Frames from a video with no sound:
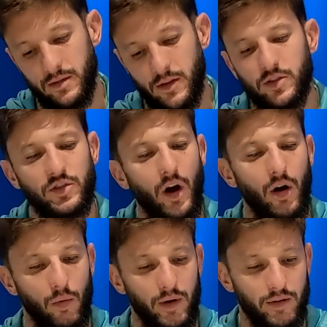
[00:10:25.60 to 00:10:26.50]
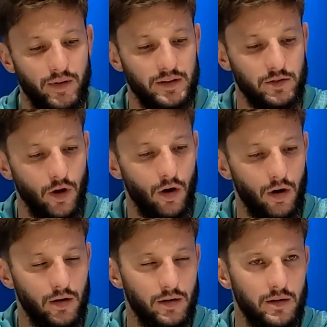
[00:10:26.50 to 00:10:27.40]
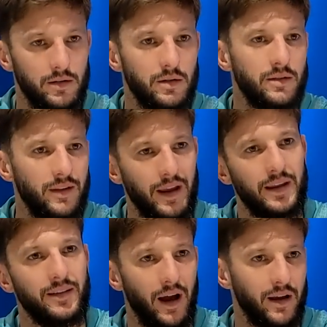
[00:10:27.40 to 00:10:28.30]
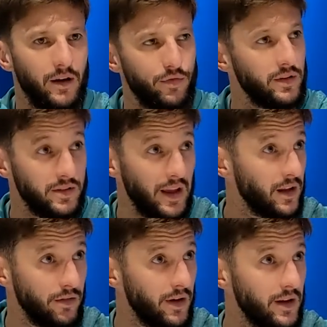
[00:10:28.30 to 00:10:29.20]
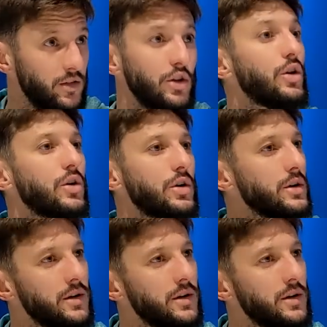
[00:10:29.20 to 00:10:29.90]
to start with, it's not tiki-taka for the sake of it to look good.